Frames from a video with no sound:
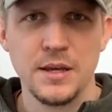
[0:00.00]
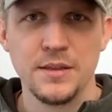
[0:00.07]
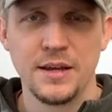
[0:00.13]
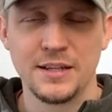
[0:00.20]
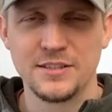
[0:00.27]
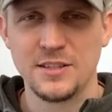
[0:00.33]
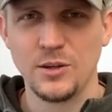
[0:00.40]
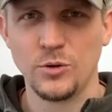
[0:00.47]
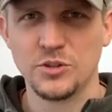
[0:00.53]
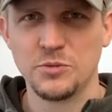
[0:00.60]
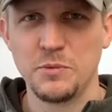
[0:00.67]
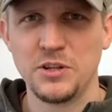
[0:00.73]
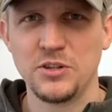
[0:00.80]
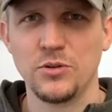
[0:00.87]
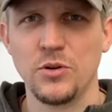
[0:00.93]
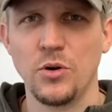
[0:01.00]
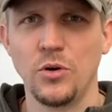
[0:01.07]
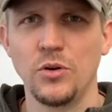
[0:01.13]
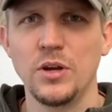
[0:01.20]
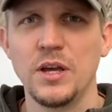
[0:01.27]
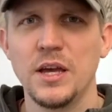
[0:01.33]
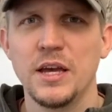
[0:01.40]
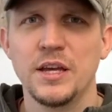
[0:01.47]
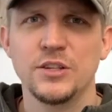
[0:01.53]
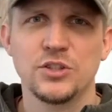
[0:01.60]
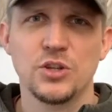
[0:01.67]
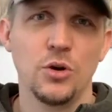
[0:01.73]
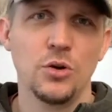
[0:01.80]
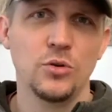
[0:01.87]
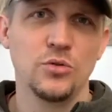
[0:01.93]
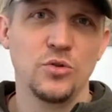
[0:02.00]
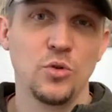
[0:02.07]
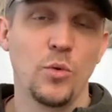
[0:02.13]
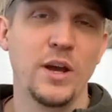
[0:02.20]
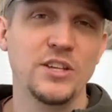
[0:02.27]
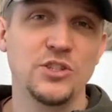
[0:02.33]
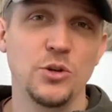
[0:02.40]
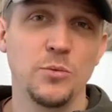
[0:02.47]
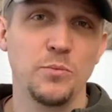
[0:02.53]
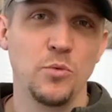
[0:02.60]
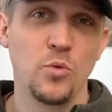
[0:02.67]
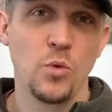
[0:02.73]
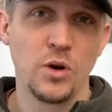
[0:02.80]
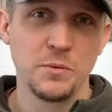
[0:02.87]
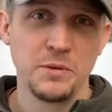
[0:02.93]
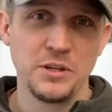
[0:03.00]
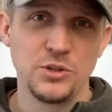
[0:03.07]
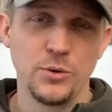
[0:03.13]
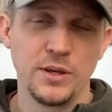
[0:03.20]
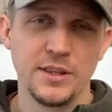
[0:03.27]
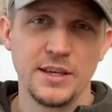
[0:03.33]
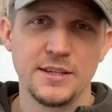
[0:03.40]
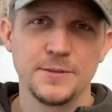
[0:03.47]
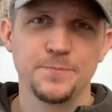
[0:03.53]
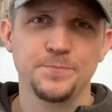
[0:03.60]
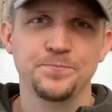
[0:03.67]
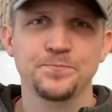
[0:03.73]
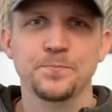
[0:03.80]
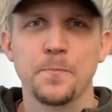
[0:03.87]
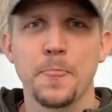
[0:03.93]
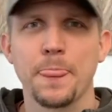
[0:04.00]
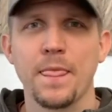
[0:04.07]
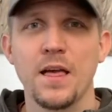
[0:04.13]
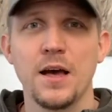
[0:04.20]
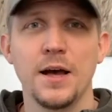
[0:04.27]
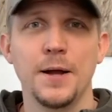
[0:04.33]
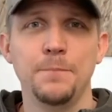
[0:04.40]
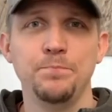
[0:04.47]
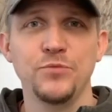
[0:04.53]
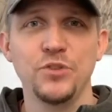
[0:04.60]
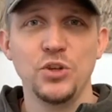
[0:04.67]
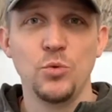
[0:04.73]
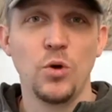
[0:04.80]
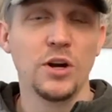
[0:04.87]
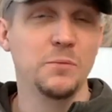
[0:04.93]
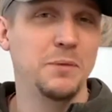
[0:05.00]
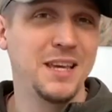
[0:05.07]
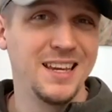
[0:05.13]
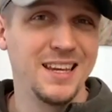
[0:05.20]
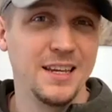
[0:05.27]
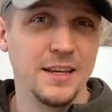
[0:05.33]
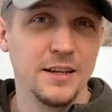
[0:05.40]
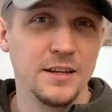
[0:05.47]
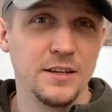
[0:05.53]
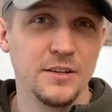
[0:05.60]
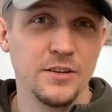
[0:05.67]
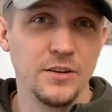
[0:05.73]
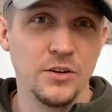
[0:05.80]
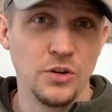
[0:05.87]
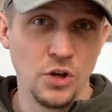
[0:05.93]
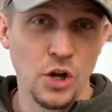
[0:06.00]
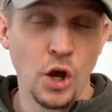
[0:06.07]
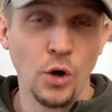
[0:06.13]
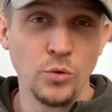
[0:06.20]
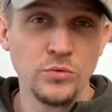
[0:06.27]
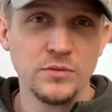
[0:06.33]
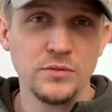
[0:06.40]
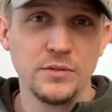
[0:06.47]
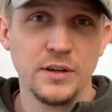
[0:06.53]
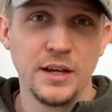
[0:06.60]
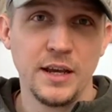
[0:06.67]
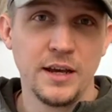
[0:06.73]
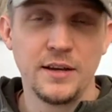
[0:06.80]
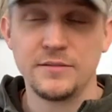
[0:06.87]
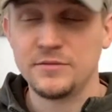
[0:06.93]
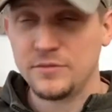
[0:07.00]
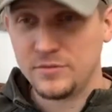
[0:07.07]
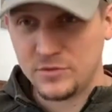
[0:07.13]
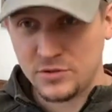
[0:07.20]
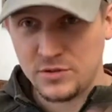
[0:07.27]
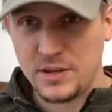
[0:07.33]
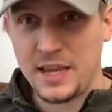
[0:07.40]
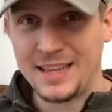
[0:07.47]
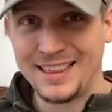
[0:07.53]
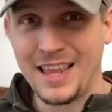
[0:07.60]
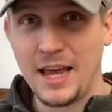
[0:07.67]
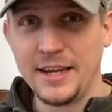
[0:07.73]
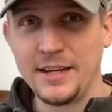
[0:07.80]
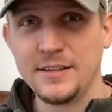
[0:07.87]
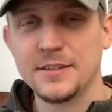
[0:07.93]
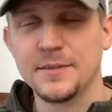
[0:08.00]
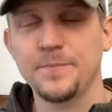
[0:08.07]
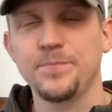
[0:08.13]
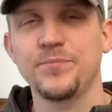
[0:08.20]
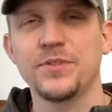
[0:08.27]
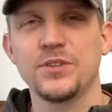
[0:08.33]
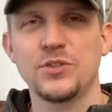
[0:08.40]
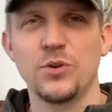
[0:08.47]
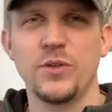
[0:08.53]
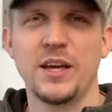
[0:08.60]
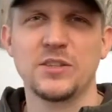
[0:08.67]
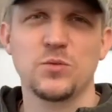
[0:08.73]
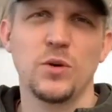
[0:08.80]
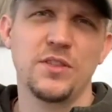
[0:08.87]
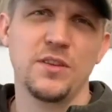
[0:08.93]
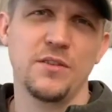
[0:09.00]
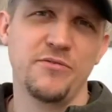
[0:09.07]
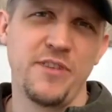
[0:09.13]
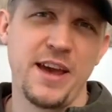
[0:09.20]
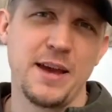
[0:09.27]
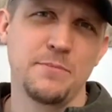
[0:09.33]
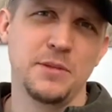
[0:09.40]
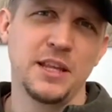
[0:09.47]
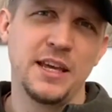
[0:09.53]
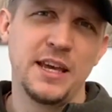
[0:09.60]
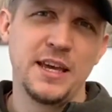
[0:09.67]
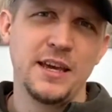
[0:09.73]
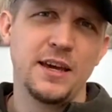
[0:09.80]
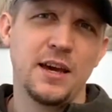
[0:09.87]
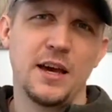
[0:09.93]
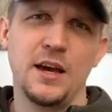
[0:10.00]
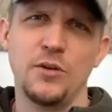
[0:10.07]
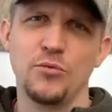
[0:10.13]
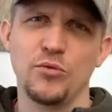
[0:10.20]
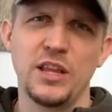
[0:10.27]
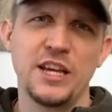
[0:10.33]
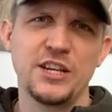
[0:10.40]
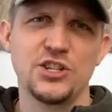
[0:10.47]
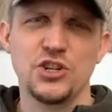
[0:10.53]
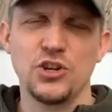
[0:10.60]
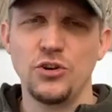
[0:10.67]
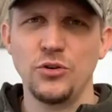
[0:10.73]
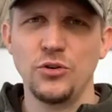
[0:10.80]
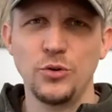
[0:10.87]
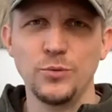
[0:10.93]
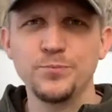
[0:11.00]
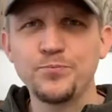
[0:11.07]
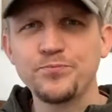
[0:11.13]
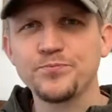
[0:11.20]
That's the ultimate goal. So the ways you want to be doing this, you want to be known and liked. So that's what the family relational